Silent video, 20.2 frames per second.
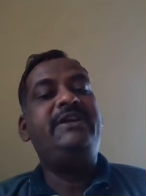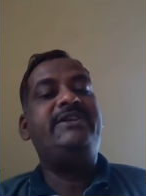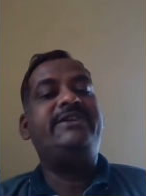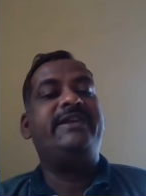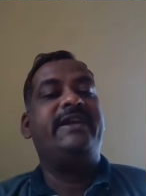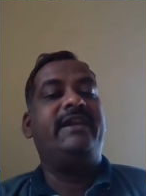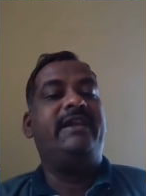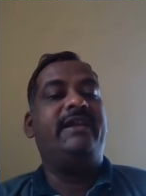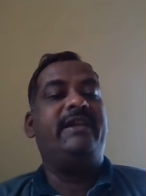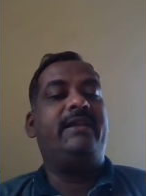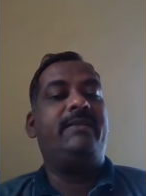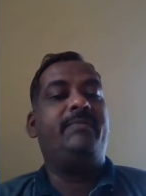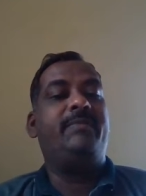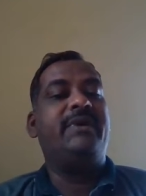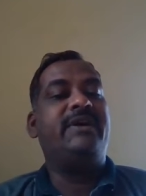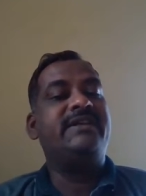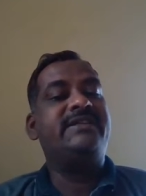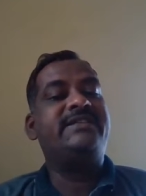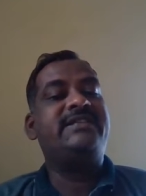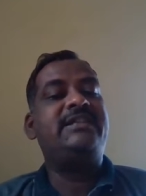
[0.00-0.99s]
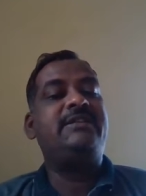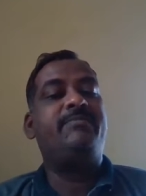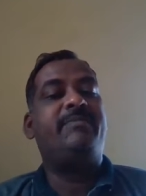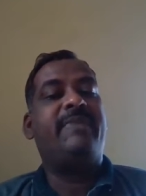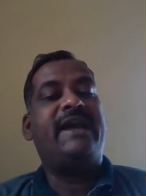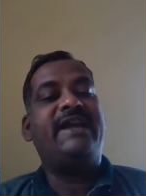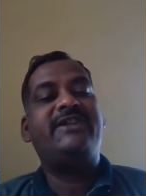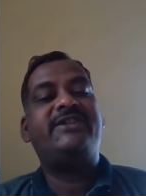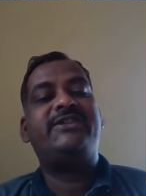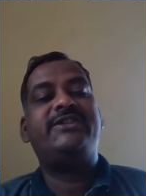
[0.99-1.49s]
Shelley, Percy
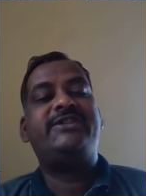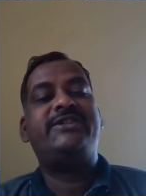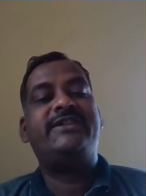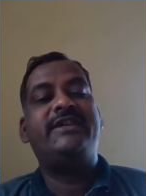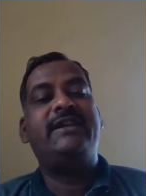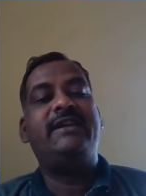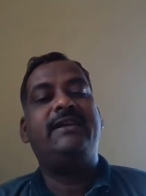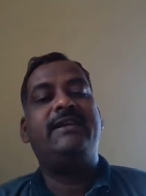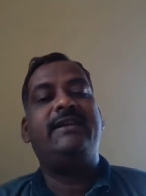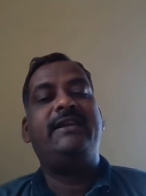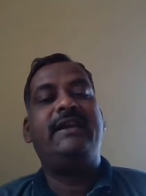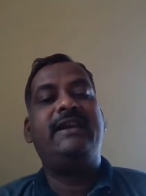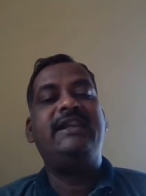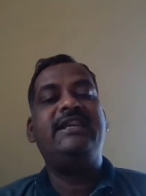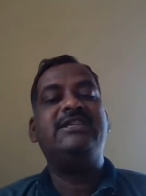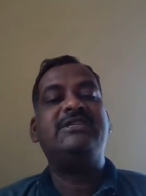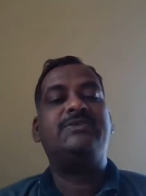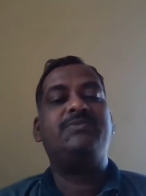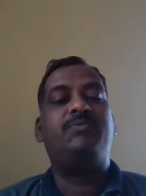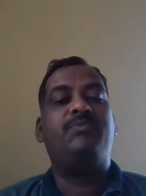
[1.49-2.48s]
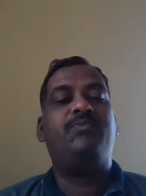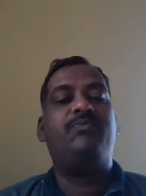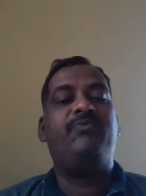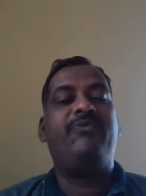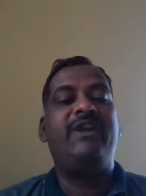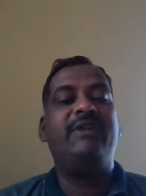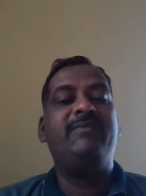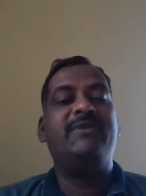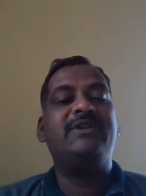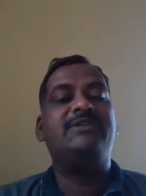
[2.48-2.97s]
Bysshe Shelley, in his
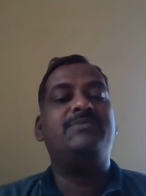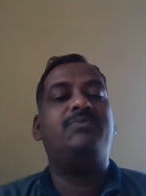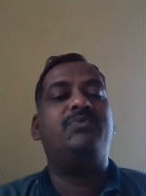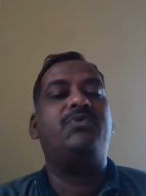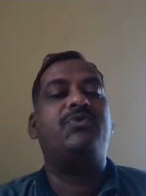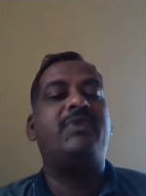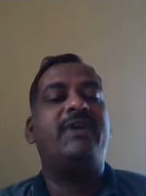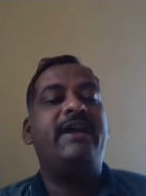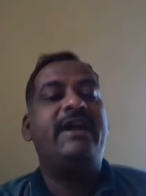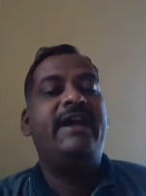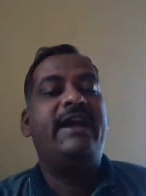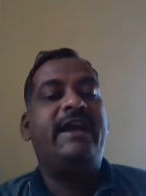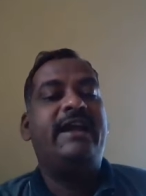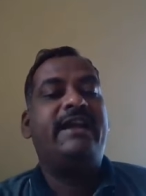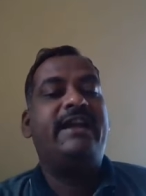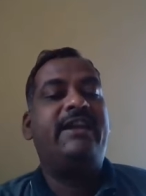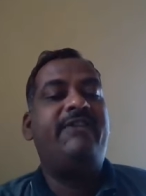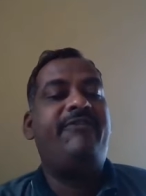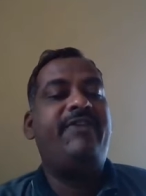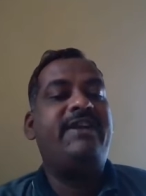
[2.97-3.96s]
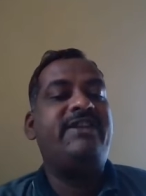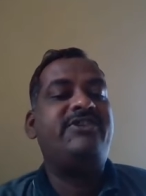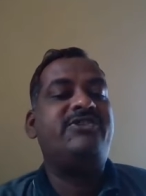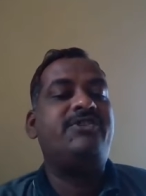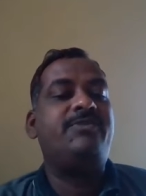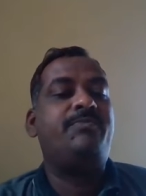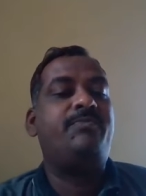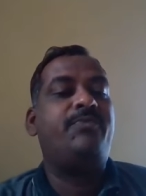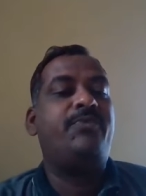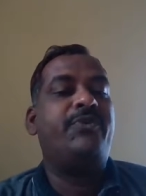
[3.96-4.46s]
famous book
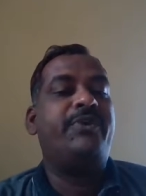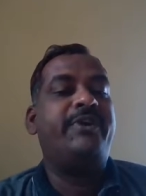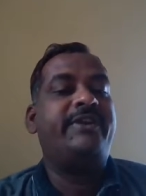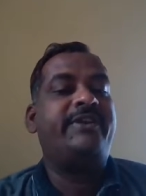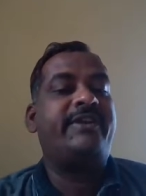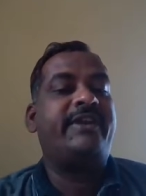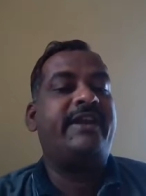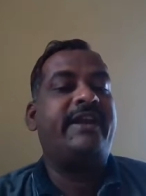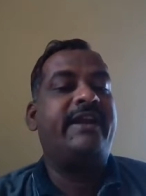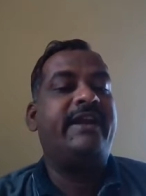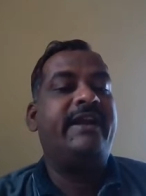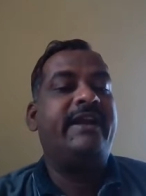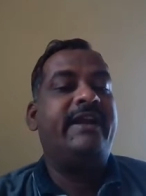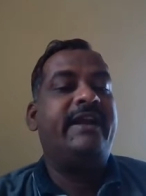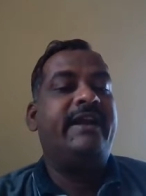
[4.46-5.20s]
Defense of Poetry,